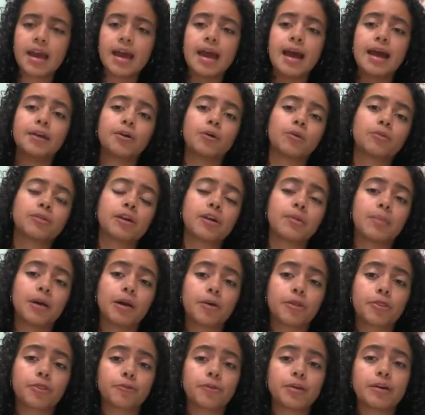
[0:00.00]
And only
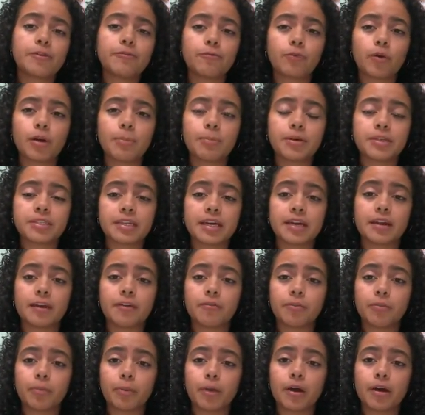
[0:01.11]
about 3 to 4% of
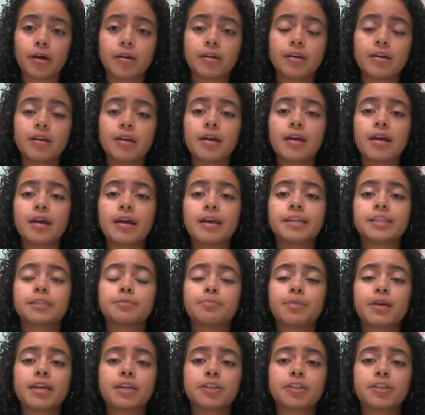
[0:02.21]
the blood is being